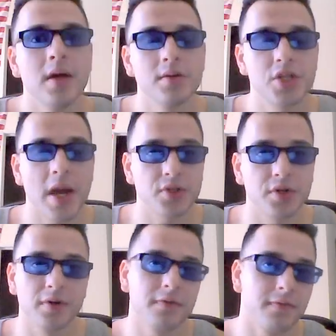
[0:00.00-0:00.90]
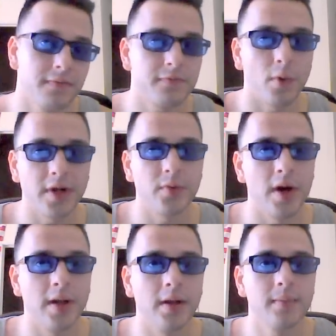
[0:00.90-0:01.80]
Chapter
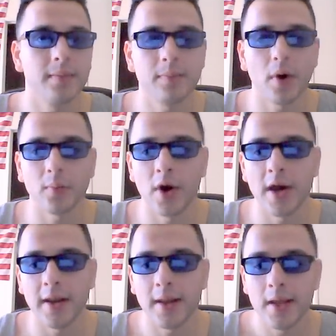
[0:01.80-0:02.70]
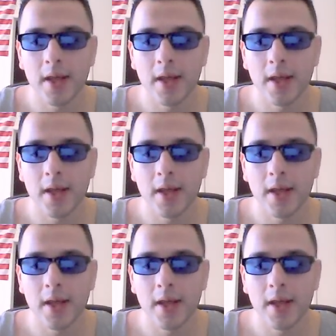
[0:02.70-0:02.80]
41, Part 1.